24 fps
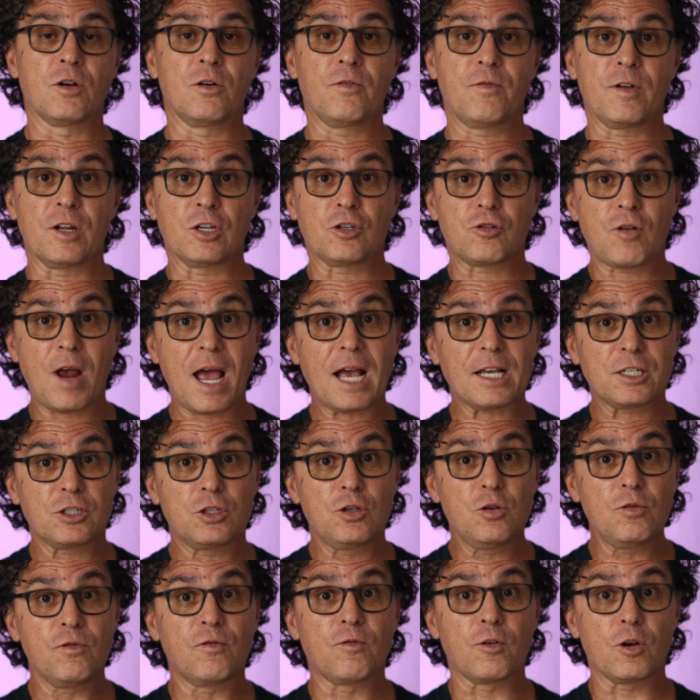So if it
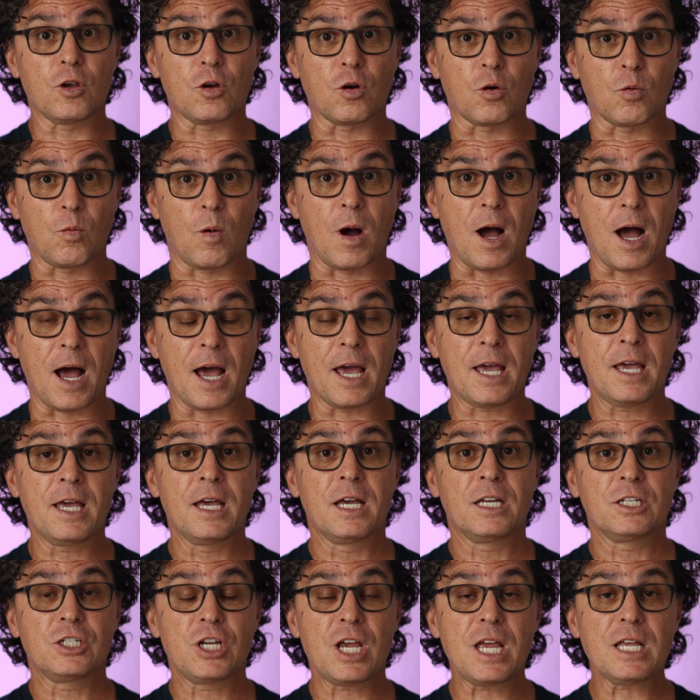attracts you for your why,
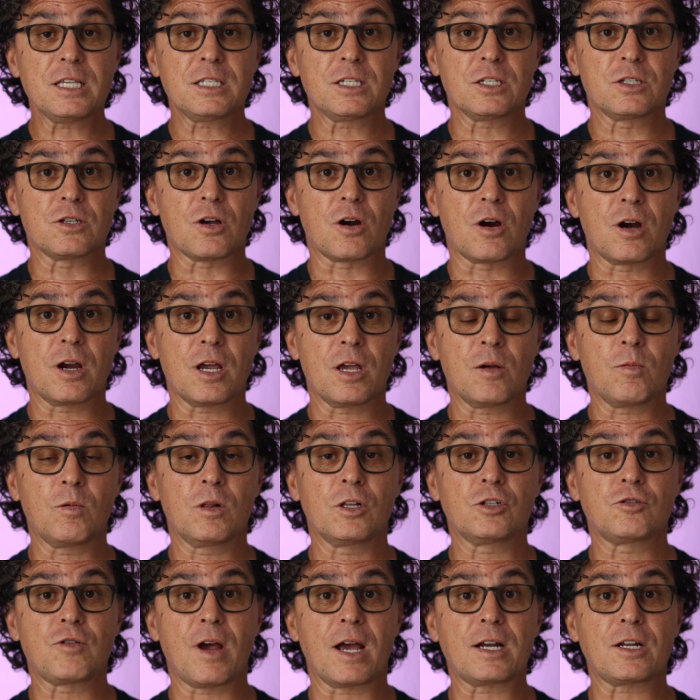chances are it
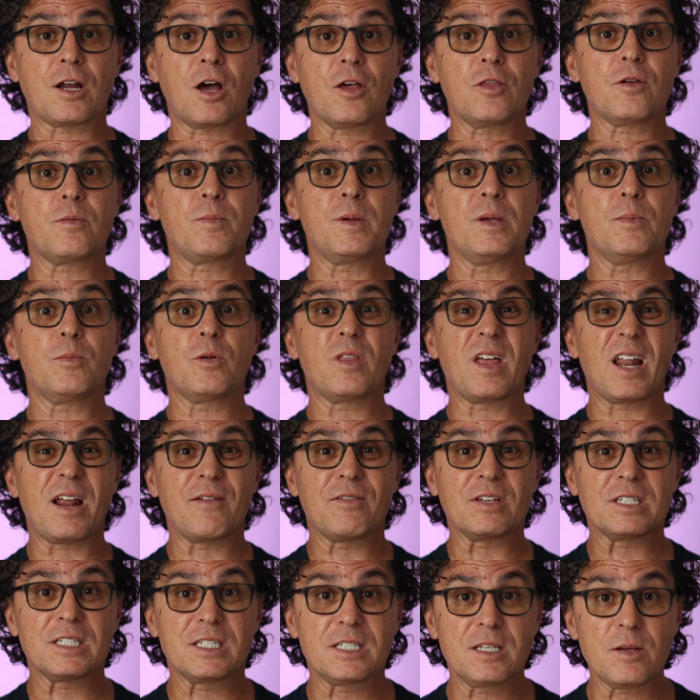will attract other people
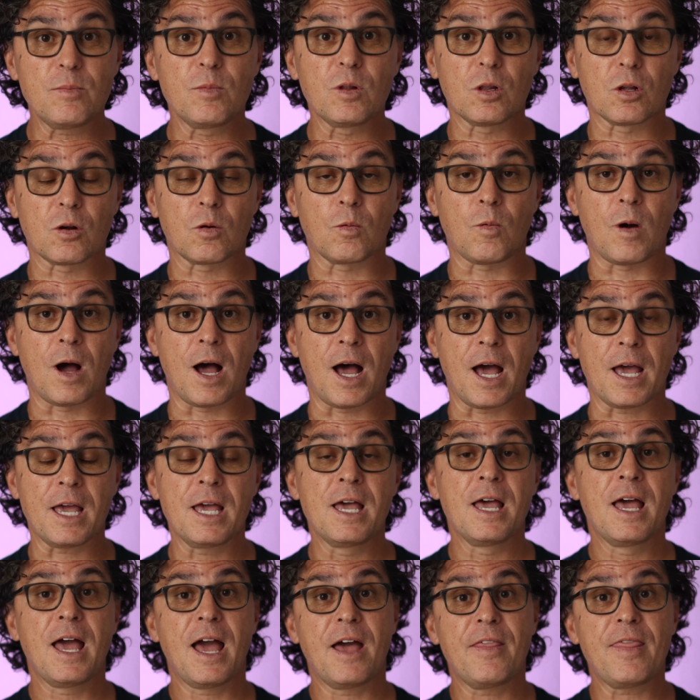that have a similar
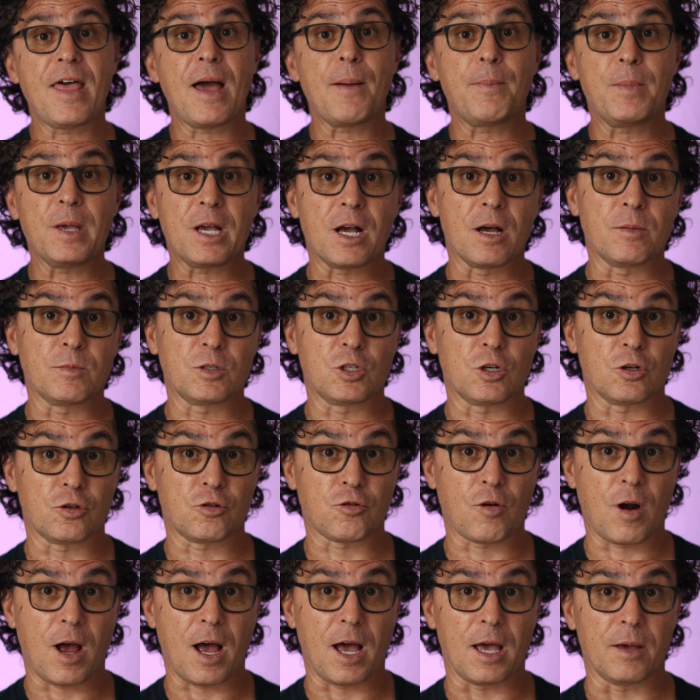why and that becomes
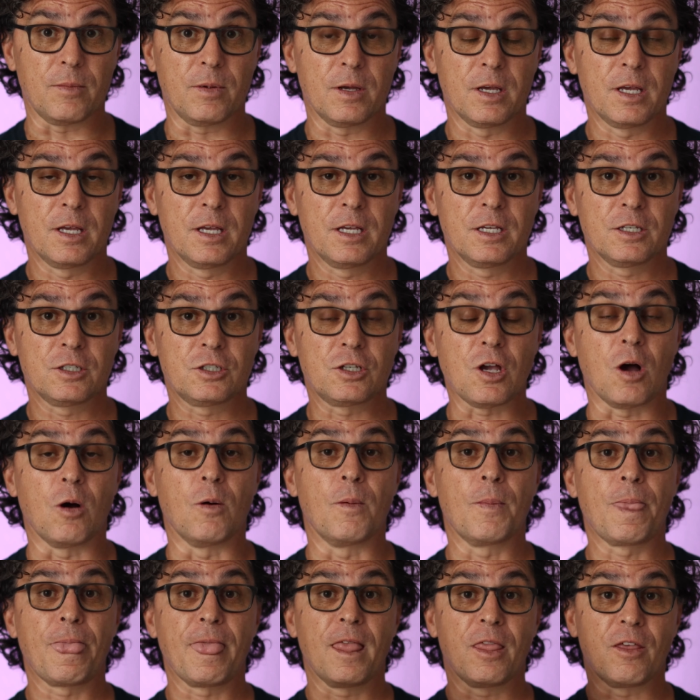your tribe.
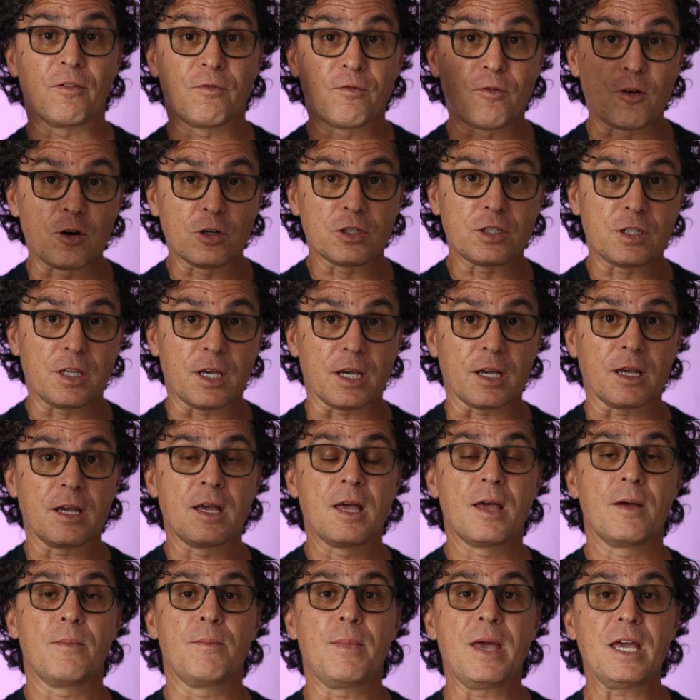So the first
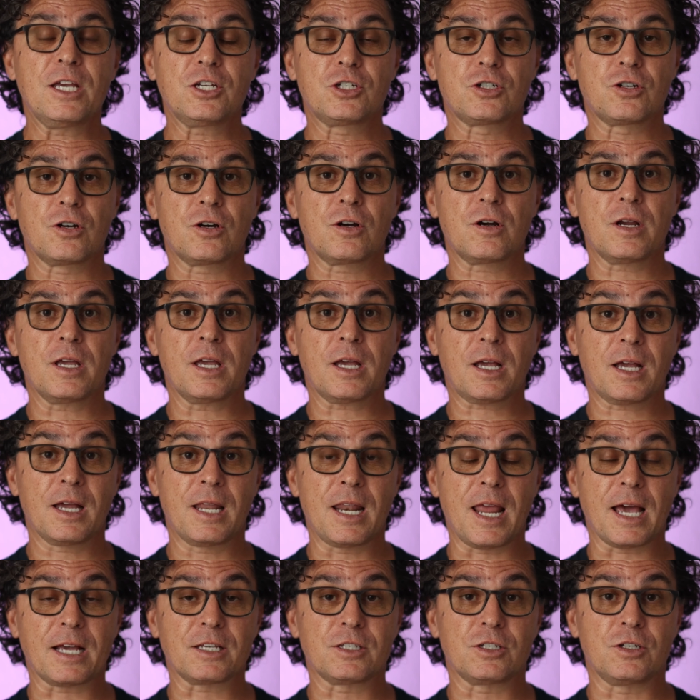thing, make sure it
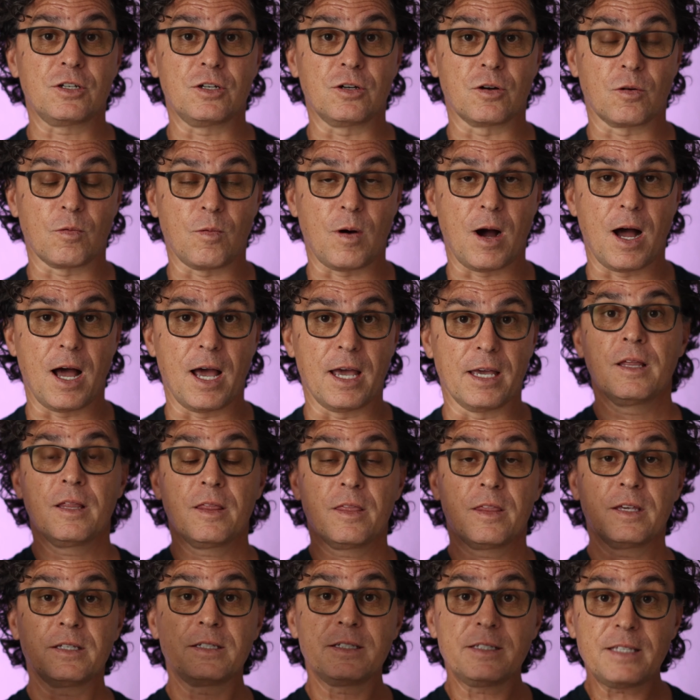connects to your why.
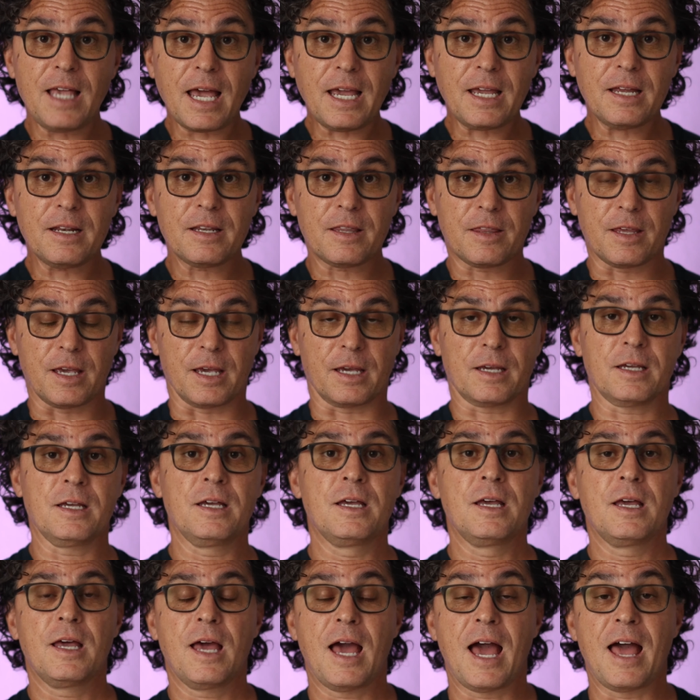The second
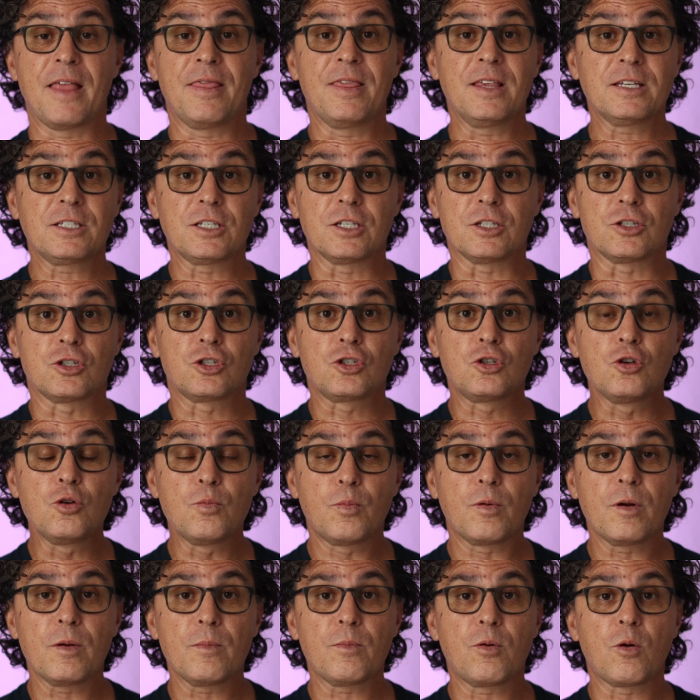thing, and this is
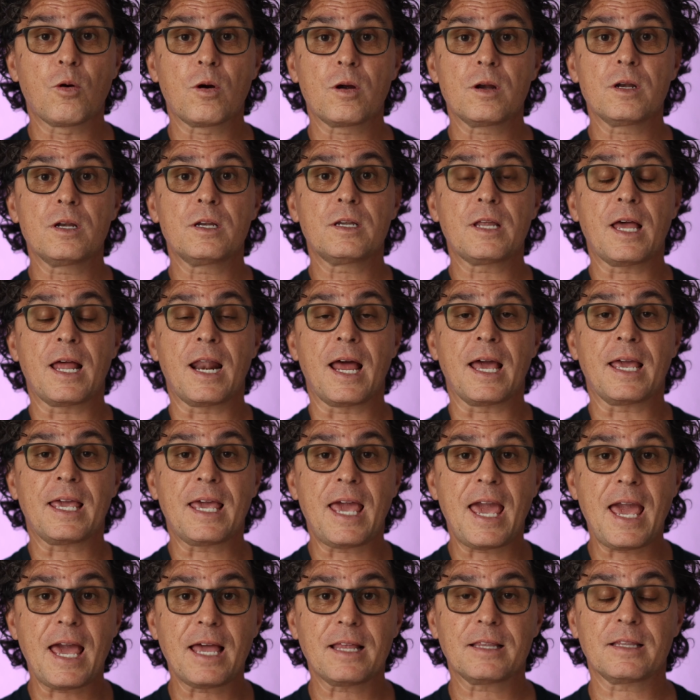super important and
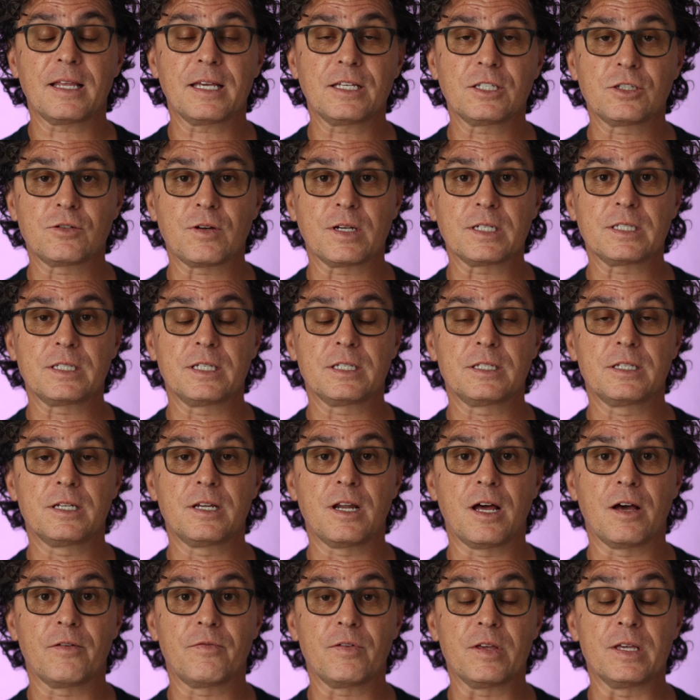I can't like stress
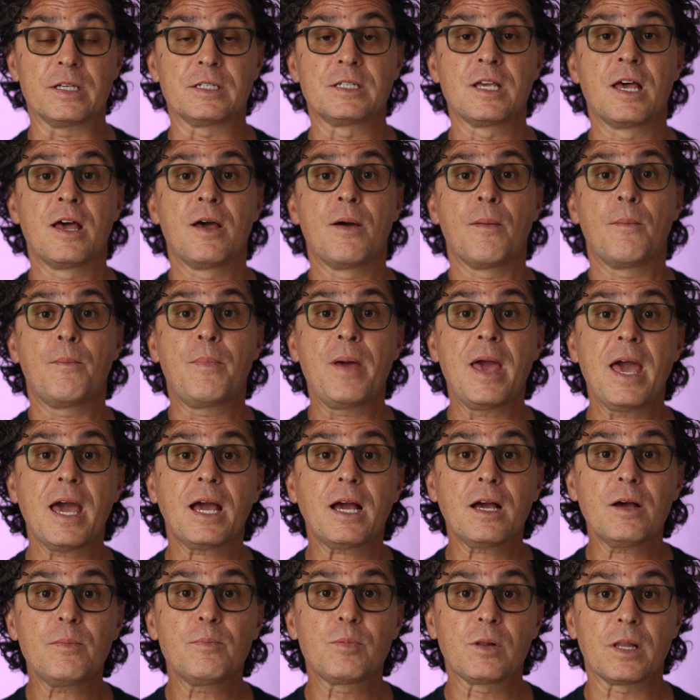this enough is
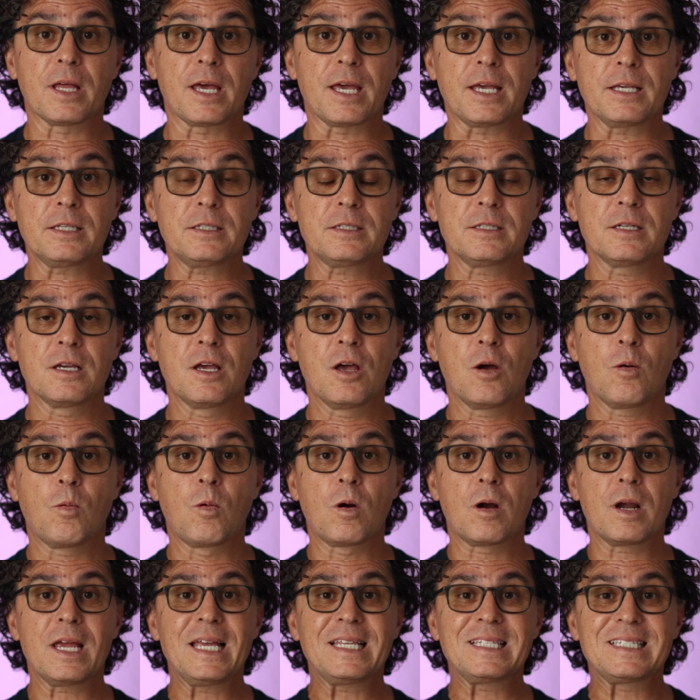pick a place
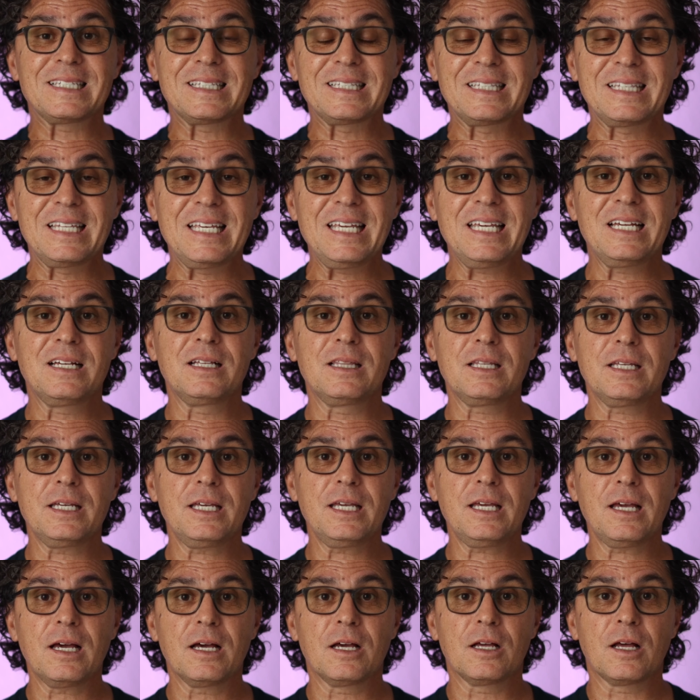where it's
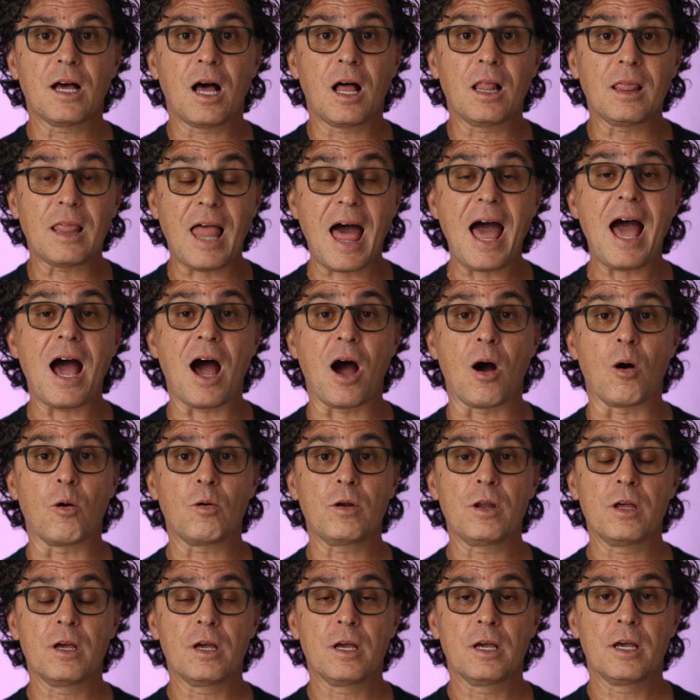legally
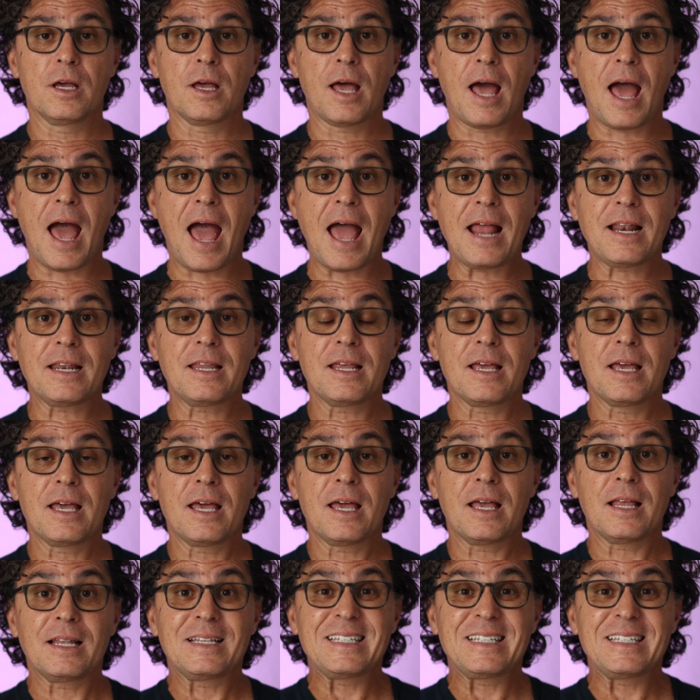allowed and